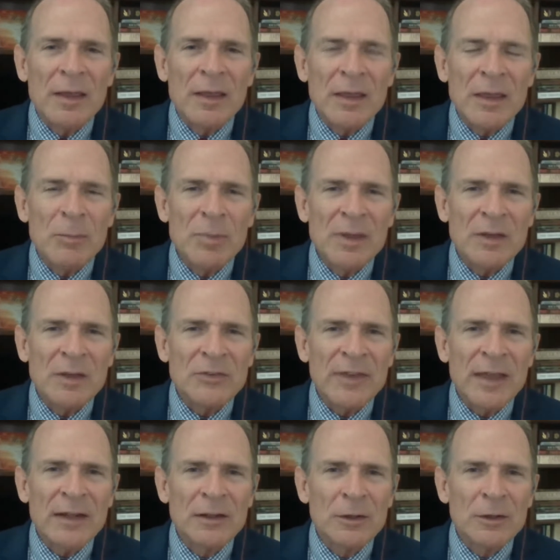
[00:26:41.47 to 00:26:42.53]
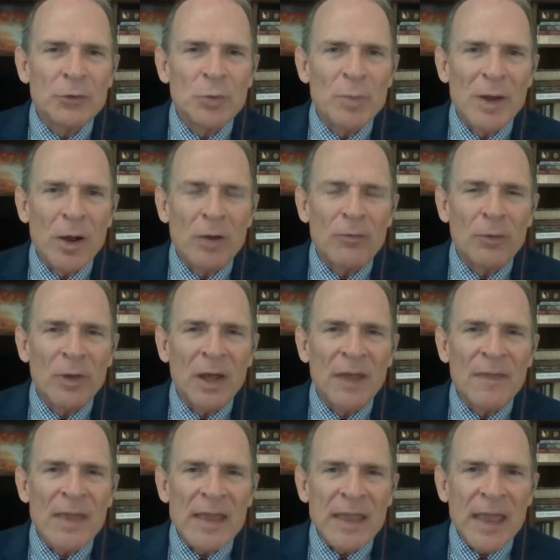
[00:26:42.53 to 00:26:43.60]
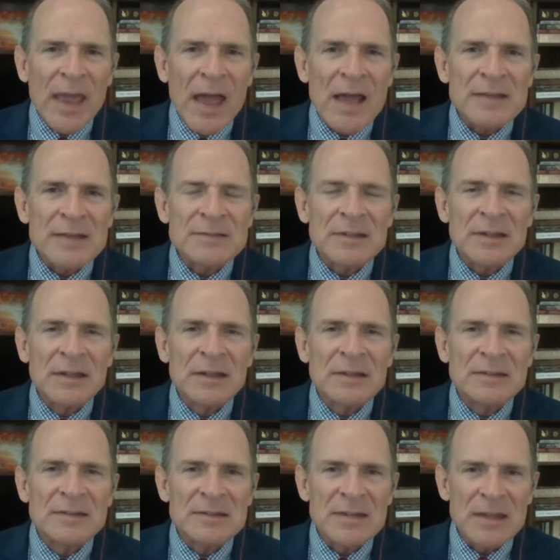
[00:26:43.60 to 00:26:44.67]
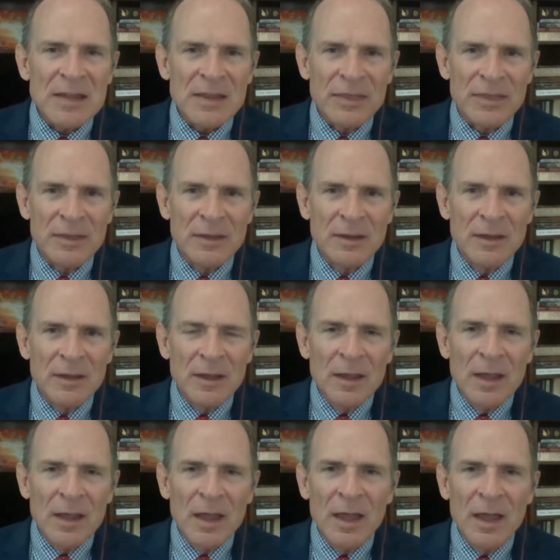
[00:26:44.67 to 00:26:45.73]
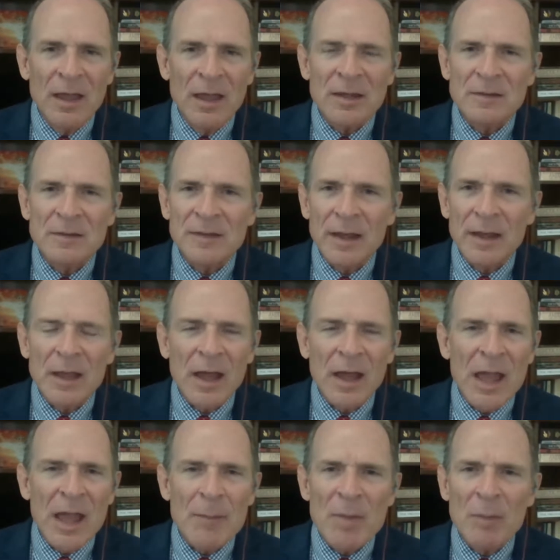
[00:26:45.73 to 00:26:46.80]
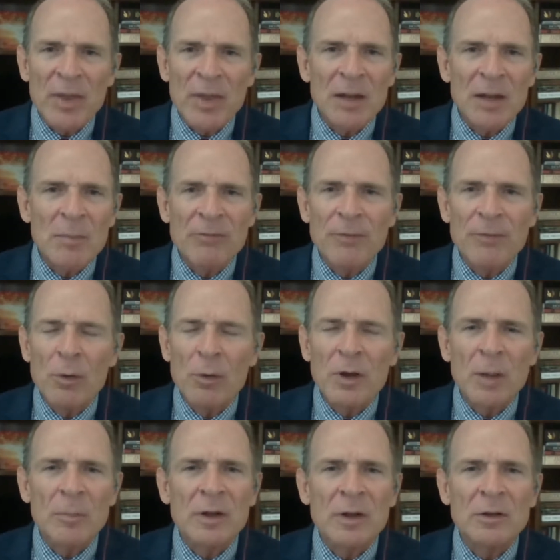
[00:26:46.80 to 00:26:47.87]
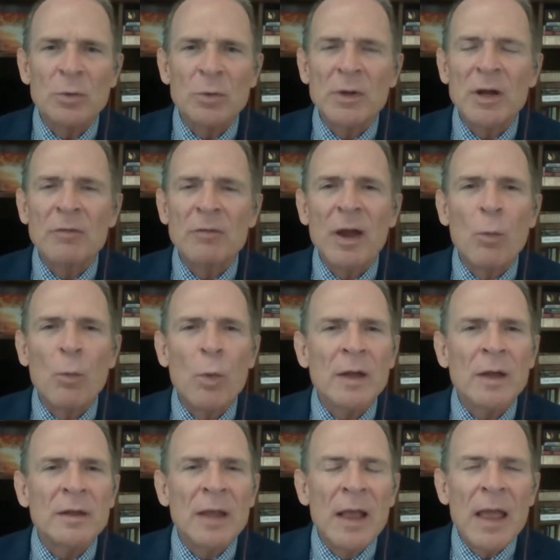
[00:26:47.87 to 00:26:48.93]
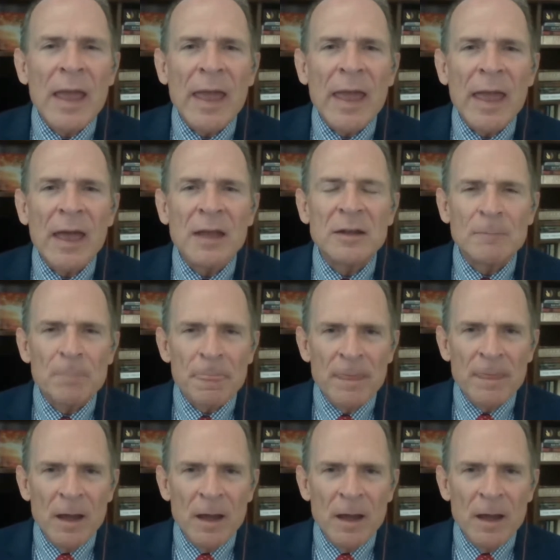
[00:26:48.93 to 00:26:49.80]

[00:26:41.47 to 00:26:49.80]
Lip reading: he begins to get a little too powerful, and they cast it in his teeth. And he's like, I got my pen and my phone. I'm going to do whatever I want. And